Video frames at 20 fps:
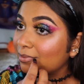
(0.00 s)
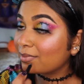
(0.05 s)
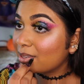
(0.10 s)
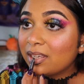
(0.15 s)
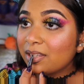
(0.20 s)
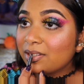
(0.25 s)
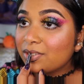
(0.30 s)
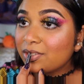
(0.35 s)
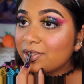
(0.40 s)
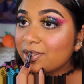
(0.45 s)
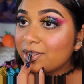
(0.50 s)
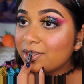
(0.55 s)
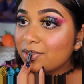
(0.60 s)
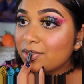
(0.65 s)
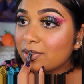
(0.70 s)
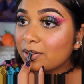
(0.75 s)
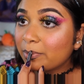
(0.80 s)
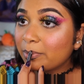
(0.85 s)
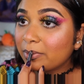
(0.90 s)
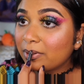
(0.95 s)
I
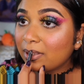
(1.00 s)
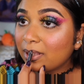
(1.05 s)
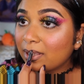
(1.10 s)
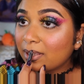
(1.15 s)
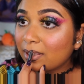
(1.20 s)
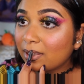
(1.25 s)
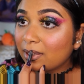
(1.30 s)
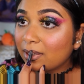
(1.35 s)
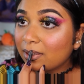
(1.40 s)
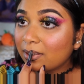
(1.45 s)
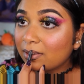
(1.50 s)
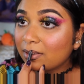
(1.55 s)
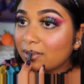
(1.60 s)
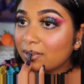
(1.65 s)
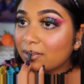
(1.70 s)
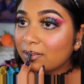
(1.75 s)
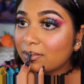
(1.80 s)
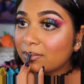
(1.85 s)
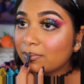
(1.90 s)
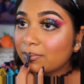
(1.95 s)
changed black
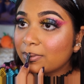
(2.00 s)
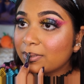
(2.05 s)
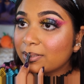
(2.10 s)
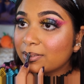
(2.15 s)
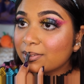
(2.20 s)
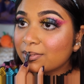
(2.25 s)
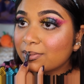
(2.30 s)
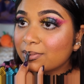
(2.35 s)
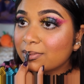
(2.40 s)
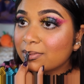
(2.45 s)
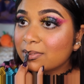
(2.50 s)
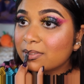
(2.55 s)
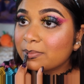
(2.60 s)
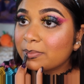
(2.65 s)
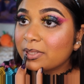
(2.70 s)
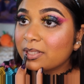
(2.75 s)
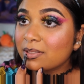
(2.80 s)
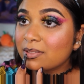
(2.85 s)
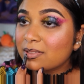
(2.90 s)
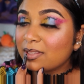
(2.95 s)
eyeliner pencils
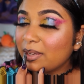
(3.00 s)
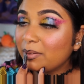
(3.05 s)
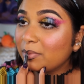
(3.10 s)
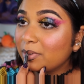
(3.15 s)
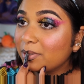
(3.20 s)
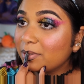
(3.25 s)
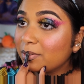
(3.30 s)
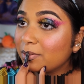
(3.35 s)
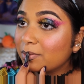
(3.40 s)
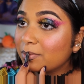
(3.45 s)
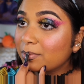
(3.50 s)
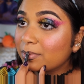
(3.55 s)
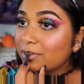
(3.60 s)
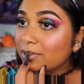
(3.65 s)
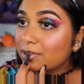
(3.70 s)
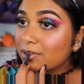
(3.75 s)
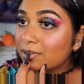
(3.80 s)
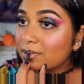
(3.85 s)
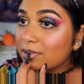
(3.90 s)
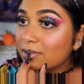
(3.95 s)
because that one
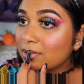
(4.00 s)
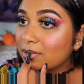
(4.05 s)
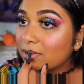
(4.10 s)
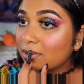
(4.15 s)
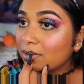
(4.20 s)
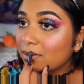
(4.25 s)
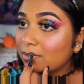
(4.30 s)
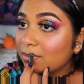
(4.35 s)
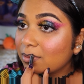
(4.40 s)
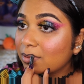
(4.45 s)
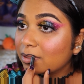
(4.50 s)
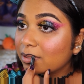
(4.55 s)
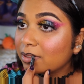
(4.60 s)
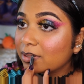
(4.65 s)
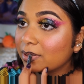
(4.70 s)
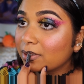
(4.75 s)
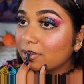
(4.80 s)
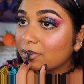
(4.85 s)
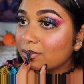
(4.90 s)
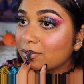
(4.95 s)
was not
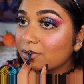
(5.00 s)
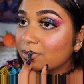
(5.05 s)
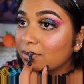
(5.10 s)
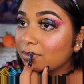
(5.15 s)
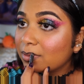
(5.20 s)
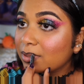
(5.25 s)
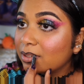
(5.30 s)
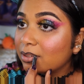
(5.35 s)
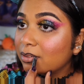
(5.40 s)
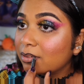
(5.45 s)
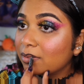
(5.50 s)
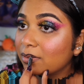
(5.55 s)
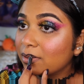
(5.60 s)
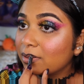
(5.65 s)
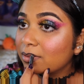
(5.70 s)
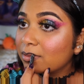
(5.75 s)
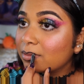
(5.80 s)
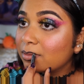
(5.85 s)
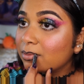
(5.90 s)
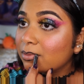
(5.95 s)
working out so well.
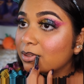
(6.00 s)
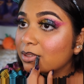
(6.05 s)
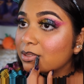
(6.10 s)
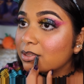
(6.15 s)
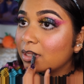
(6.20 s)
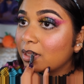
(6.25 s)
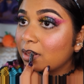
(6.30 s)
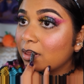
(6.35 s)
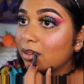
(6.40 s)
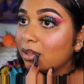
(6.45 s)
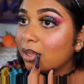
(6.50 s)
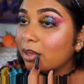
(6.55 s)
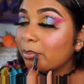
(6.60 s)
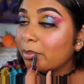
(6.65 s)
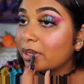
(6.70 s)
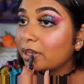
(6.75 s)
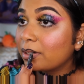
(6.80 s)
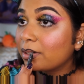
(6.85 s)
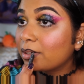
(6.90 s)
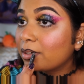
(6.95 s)
This one works a lot
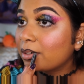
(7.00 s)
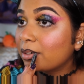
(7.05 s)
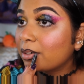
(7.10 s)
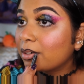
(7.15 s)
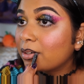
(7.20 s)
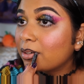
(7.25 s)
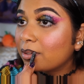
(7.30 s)
better.